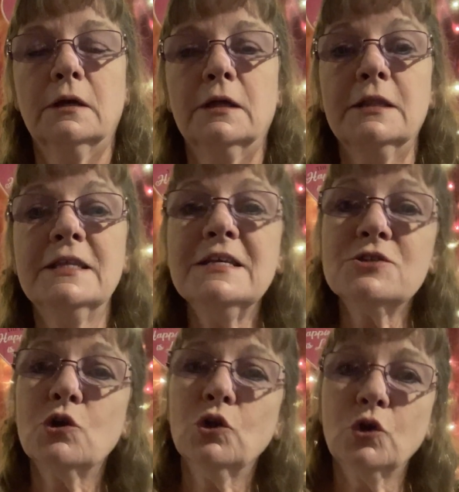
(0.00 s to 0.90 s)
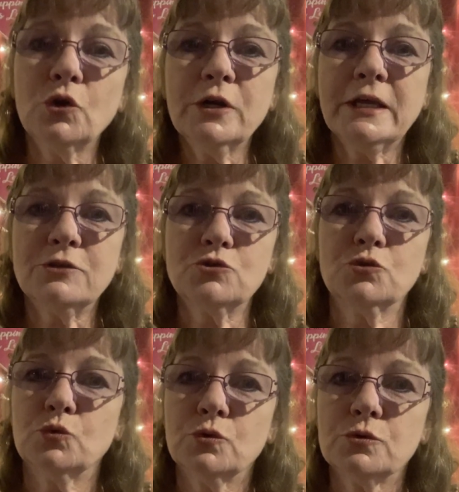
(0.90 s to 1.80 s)
And these are learning
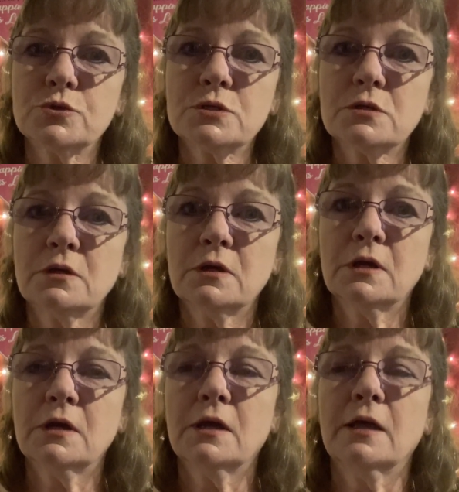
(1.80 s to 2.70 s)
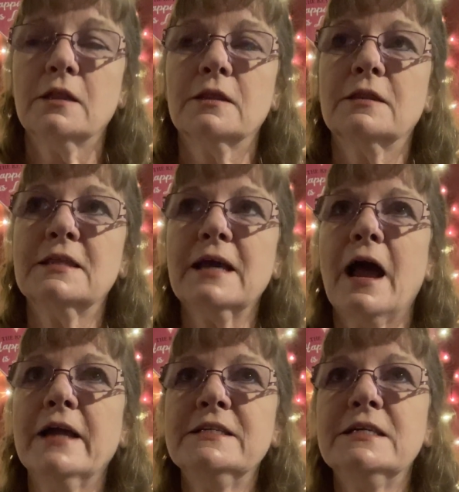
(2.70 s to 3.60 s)
tools. The
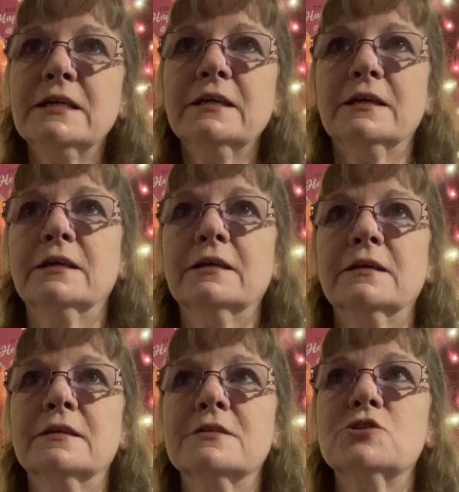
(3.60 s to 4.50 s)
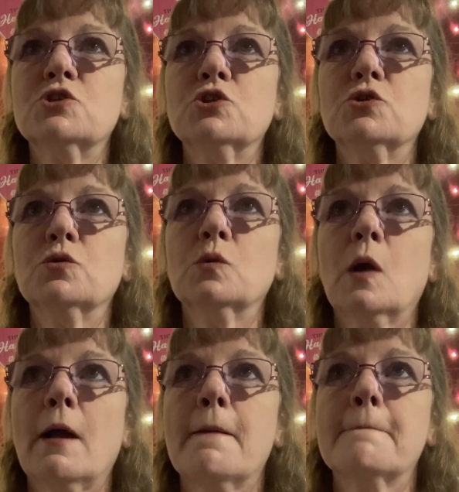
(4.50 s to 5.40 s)
idea is to
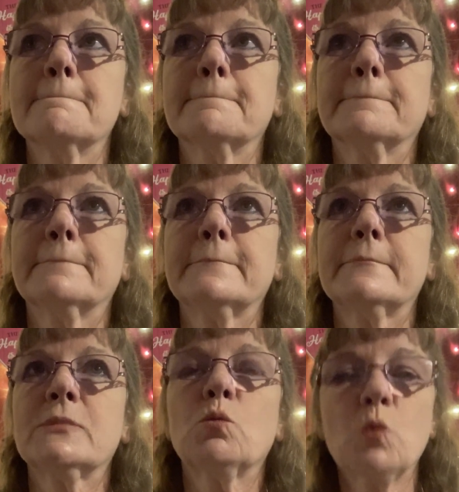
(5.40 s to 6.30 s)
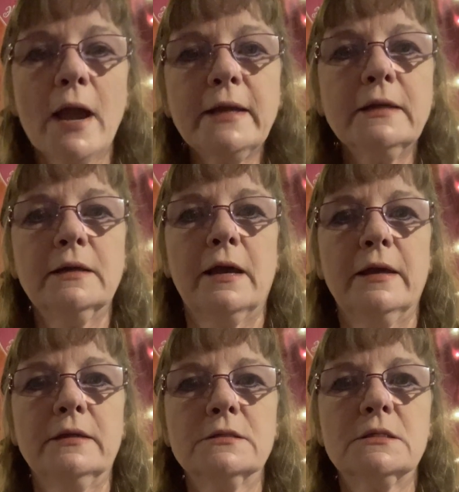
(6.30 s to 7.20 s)

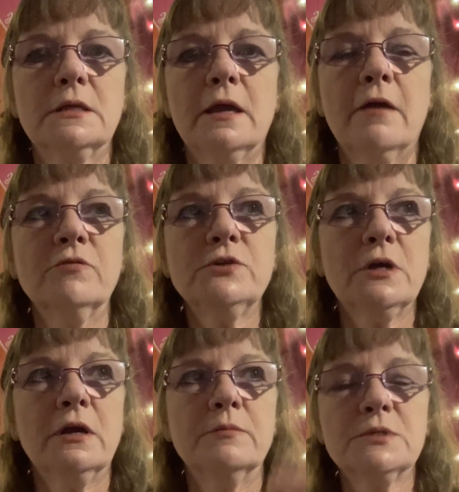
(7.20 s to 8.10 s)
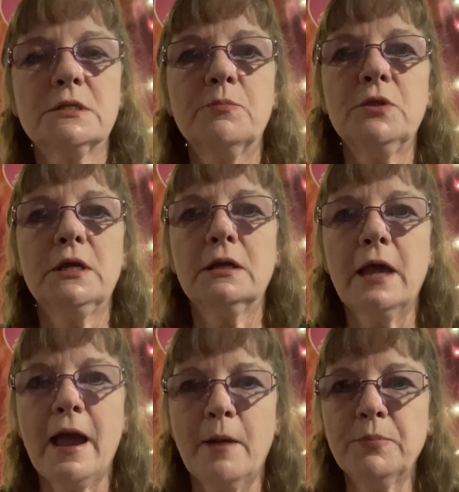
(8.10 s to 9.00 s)
recognize that every time something
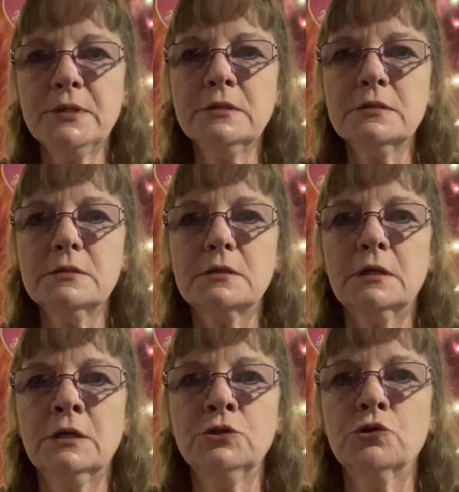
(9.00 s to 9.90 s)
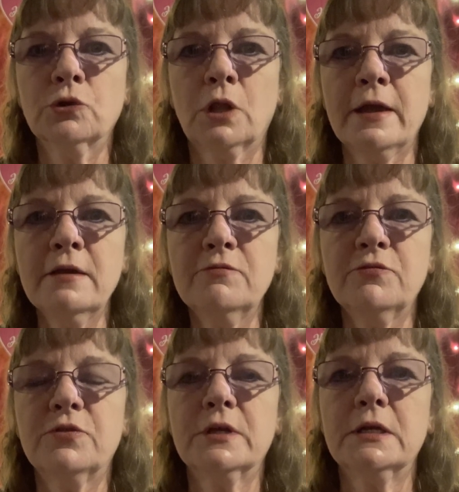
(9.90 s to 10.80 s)
happens in your life
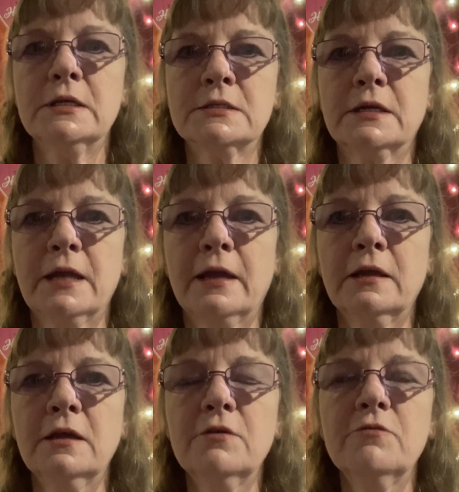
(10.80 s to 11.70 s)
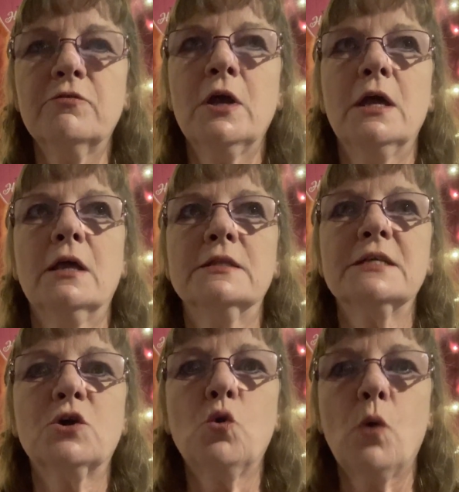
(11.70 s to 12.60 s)
that is a negative, to
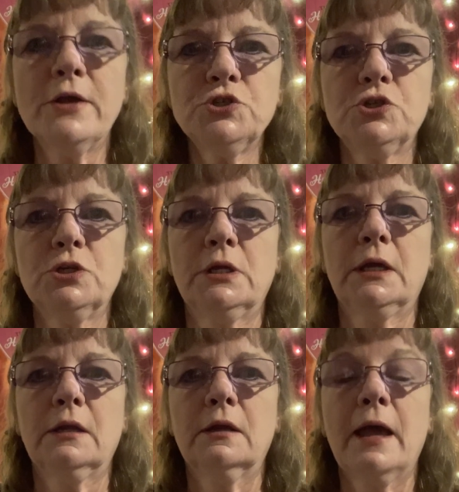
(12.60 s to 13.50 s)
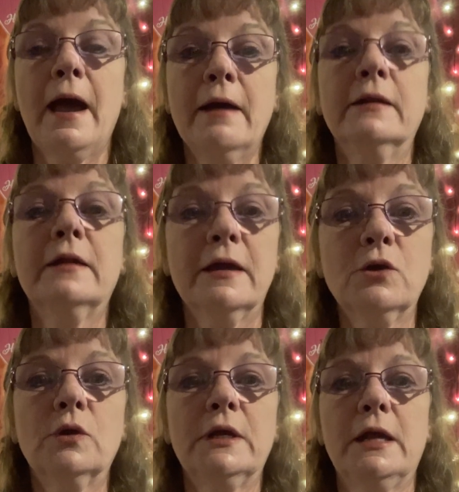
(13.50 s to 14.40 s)
question it. How did I
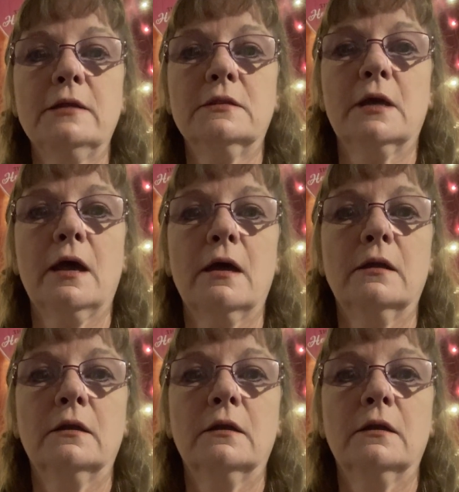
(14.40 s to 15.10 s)
create that?